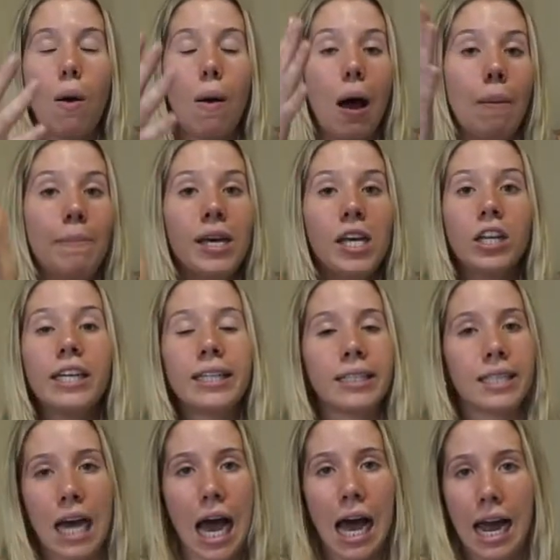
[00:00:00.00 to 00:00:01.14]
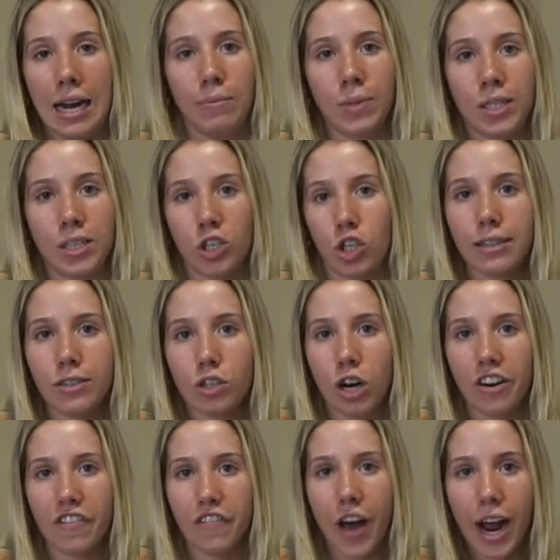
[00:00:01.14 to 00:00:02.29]
a million times to start
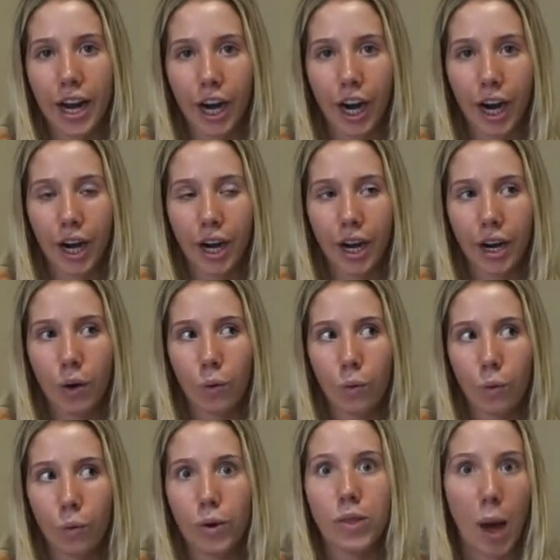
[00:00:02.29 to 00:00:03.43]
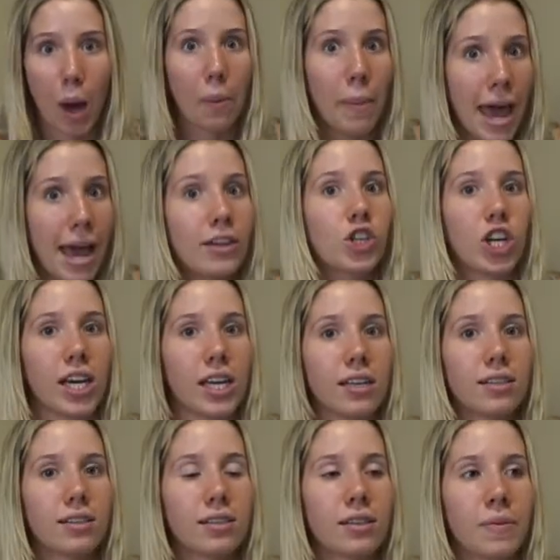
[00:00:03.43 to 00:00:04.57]
a fire without
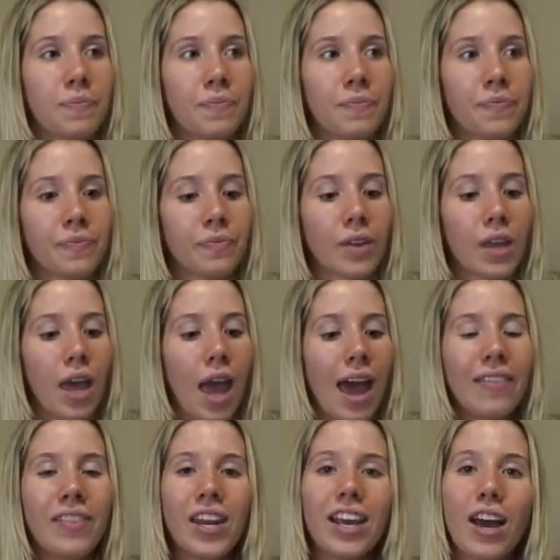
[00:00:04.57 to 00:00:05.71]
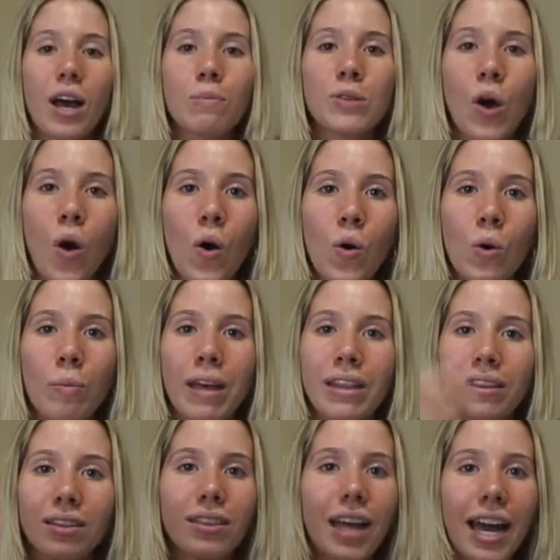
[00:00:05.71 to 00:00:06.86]
matches, and then he comes home and
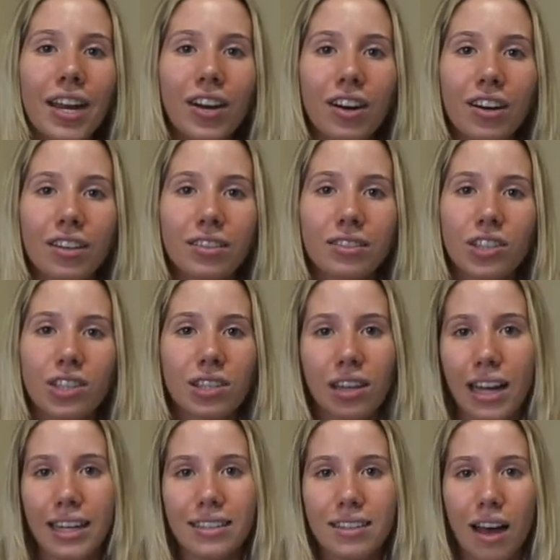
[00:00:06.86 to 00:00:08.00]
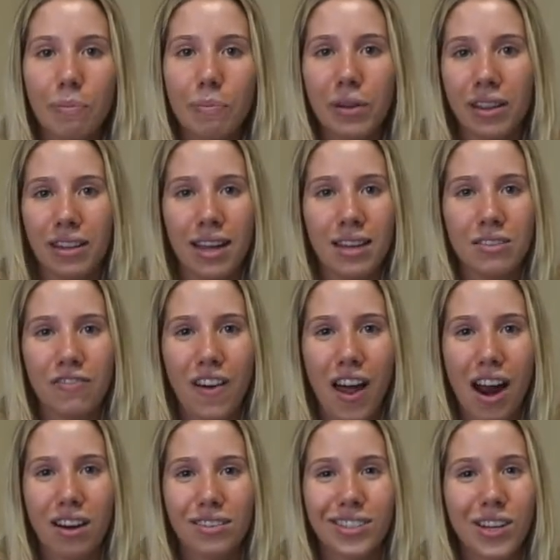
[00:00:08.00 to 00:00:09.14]
the lighter just lights up and then he has a
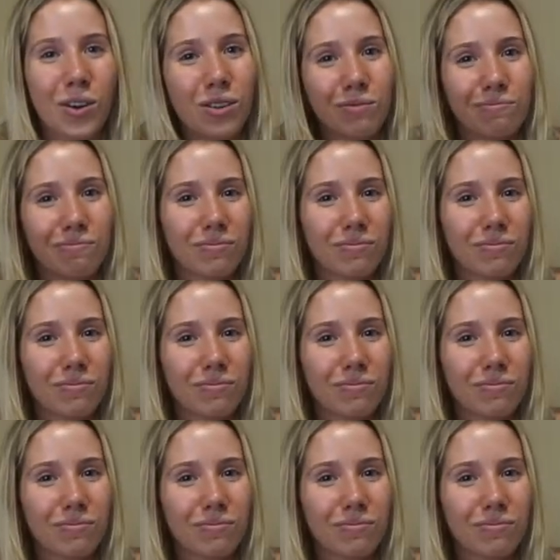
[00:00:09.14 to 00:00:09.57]
fire. So